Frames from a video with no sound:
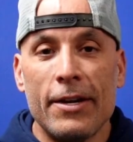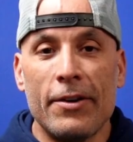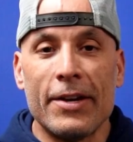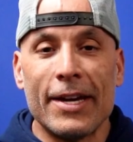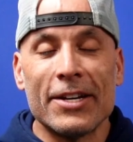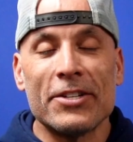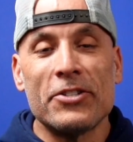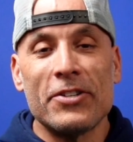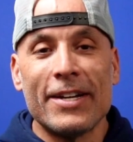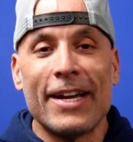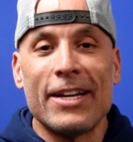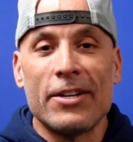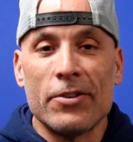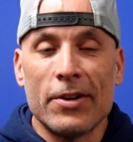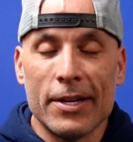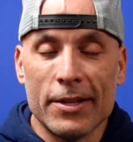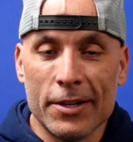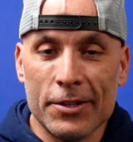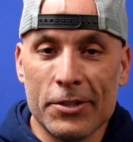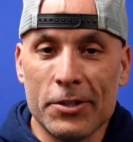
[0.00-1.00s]
Now, yesterday
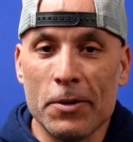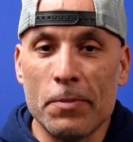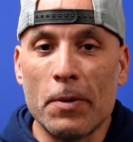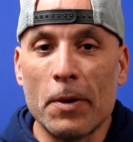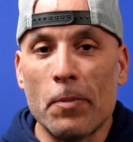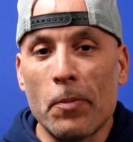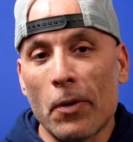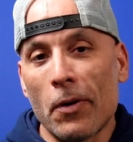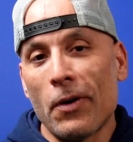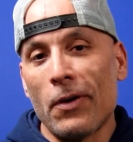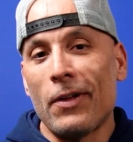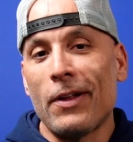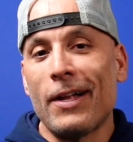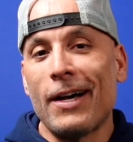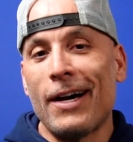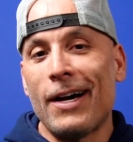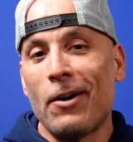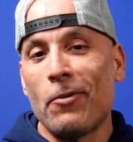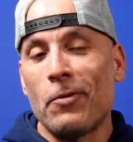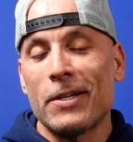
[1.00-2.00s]
during the Super Bowl,
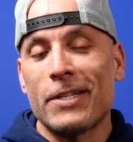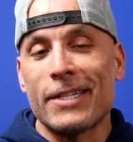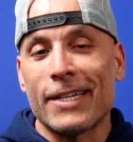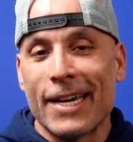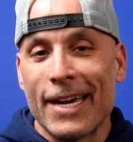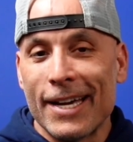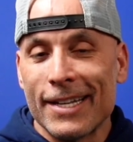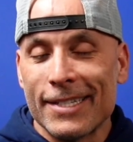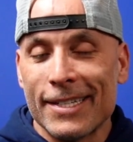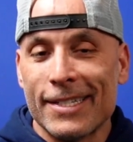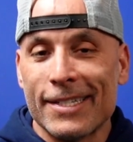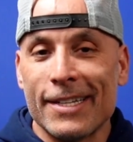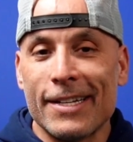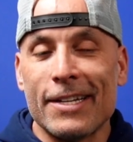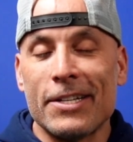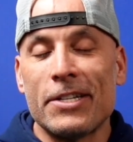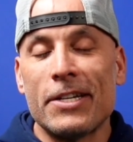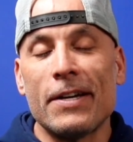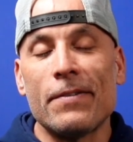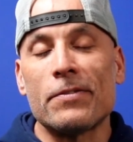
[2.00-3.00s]
uh, which the Kansas
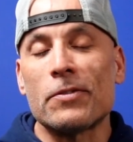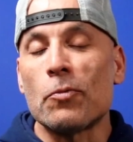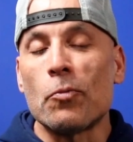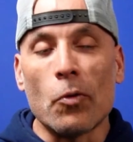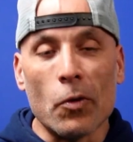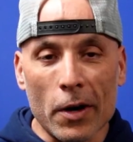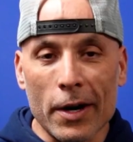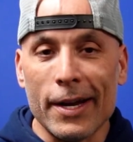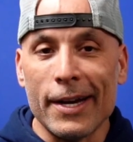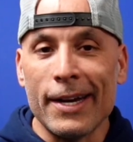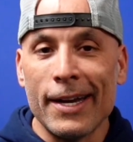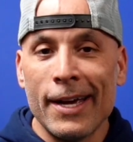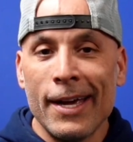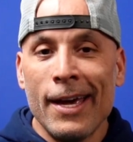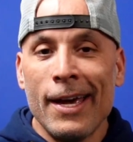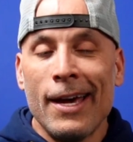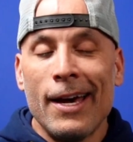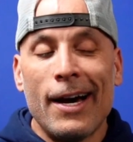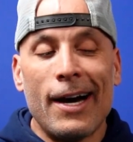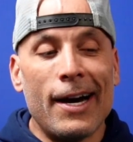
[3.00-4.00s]
City Chiefs won,
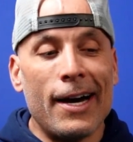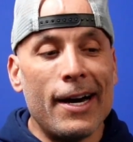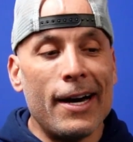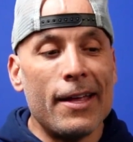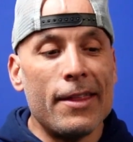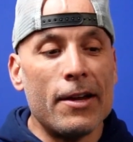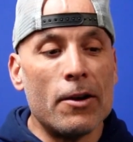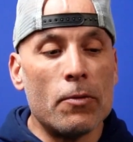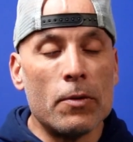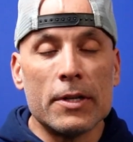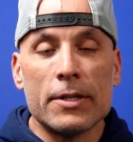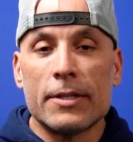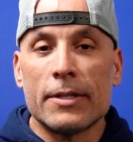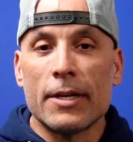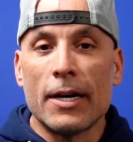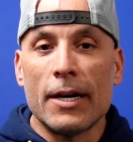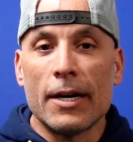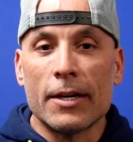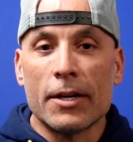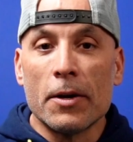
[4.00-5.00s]
uh, there was
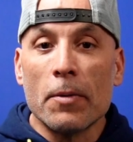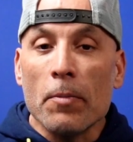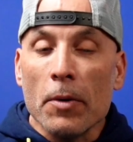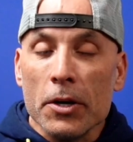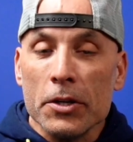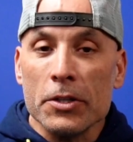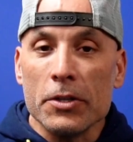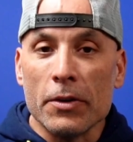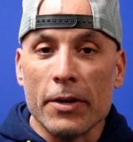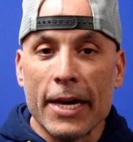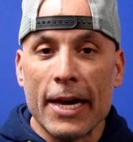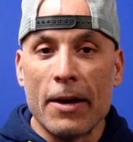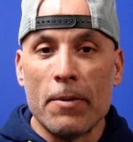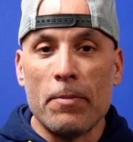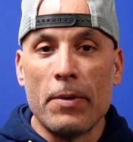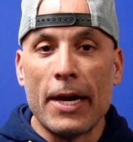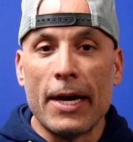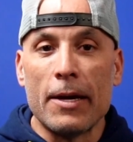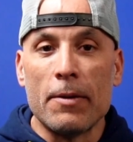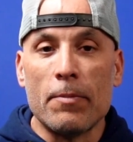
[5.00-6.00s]
a commercial
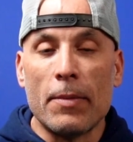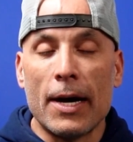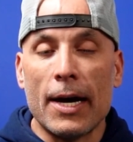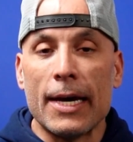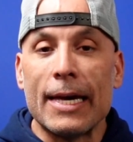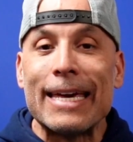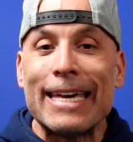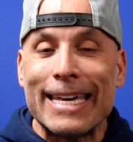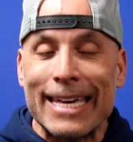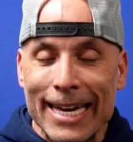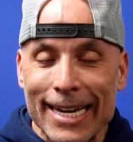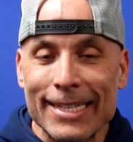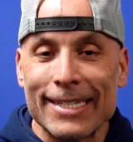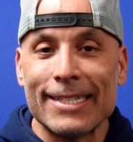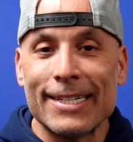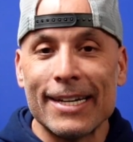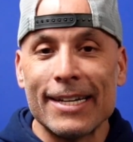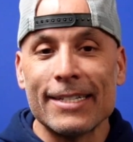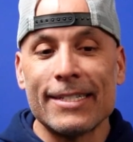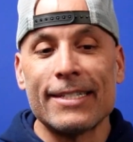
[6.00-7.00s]
campaign by He
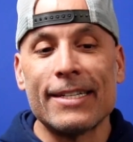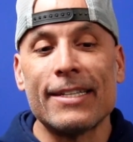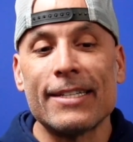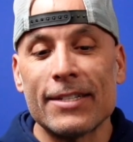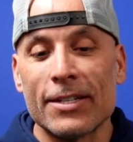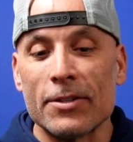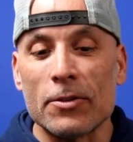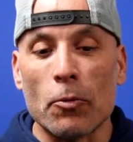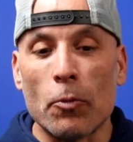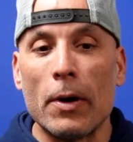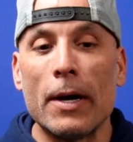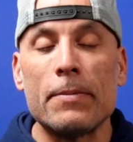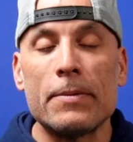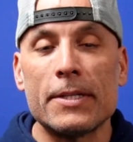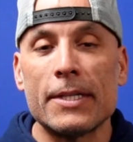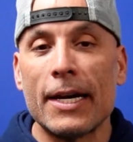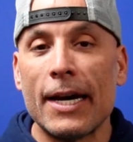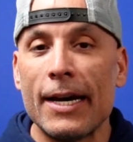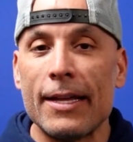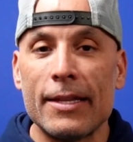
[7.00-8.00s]
Gets Us. This is a
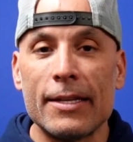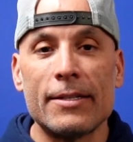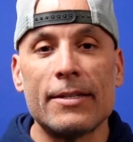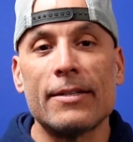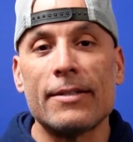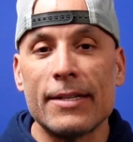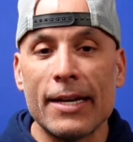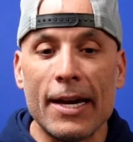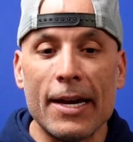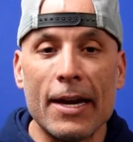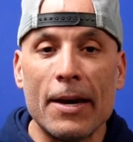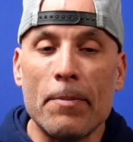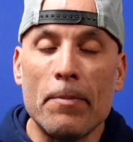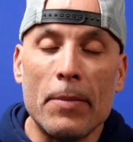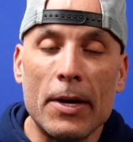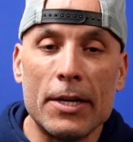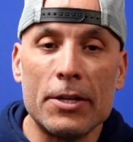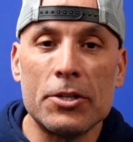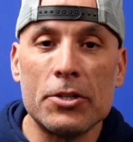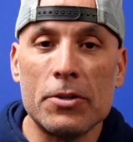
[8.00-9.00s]
website, this is a, a
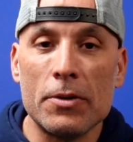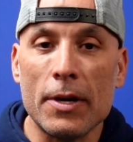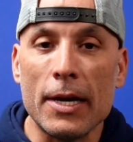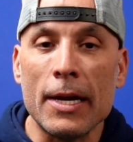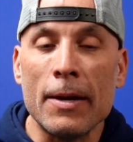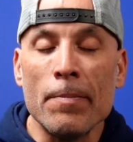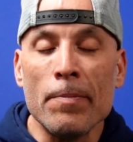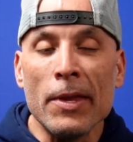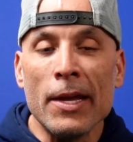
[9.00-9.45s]
ministry